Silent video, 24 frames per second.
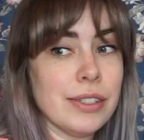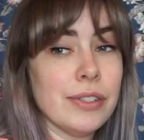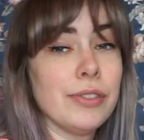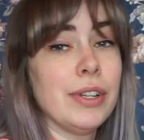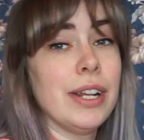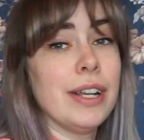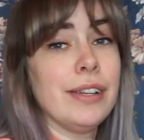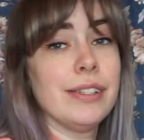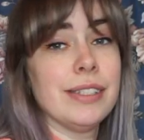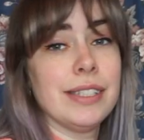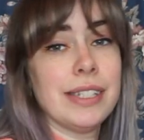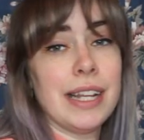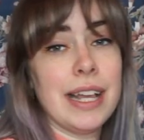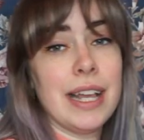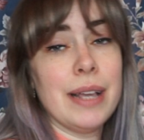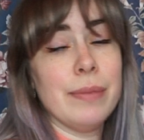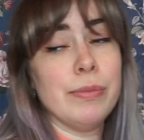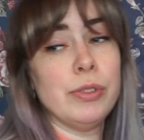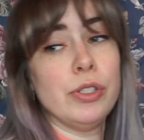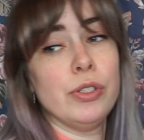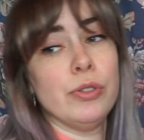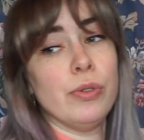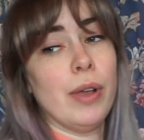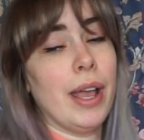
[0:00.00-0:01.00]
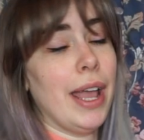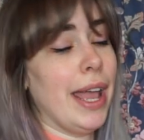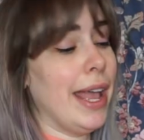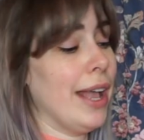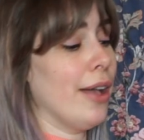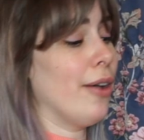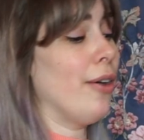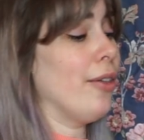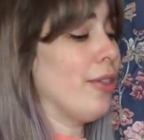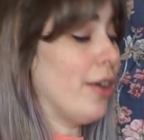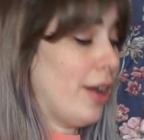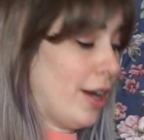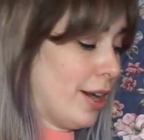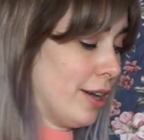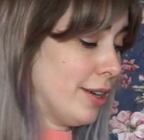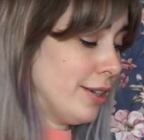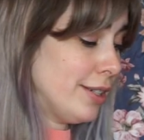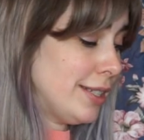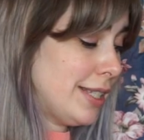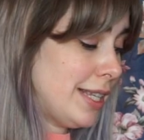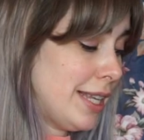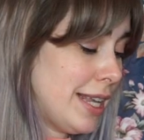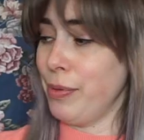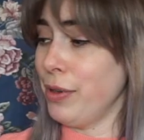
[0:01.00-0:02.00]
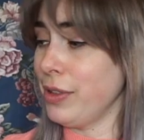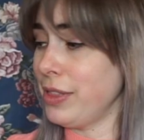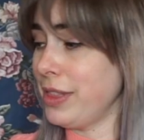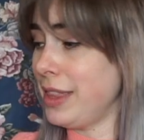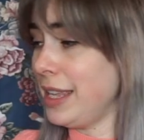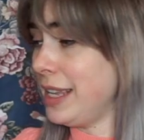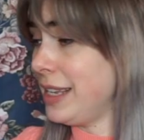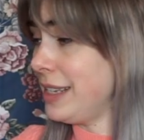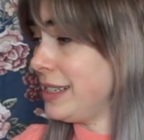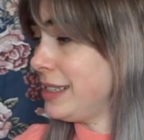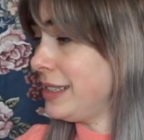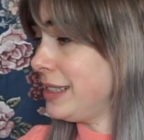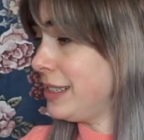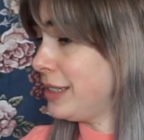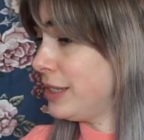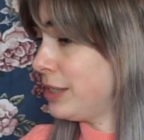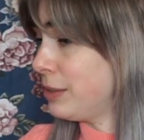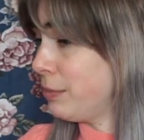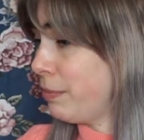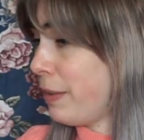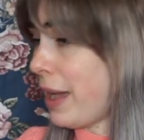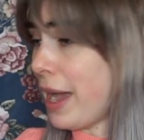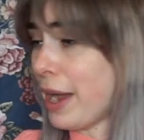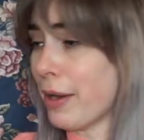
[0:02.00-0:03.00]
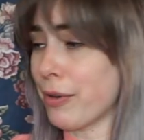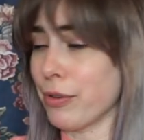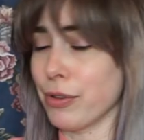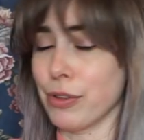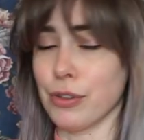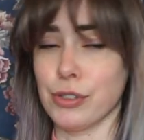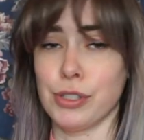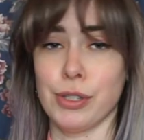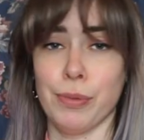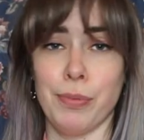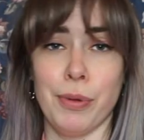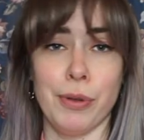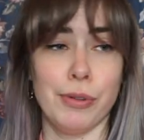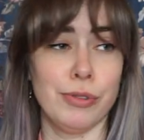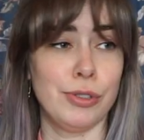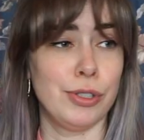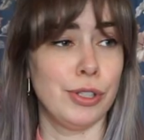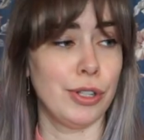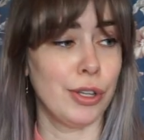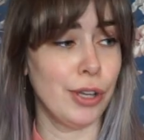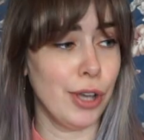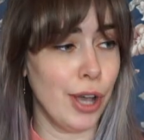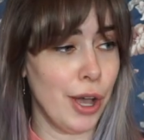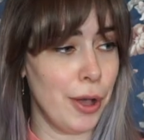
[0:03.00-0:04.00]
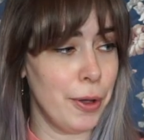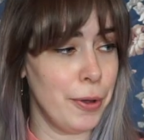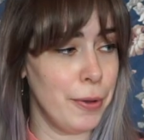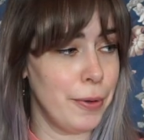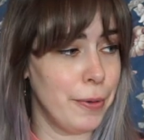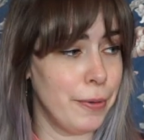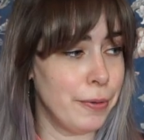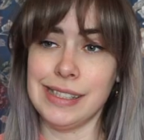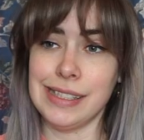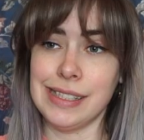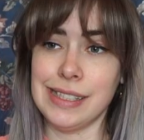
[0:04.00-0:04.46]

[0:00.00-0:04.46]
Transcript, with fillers: So now it's time to hang all the art, put things back where they're supposed to go.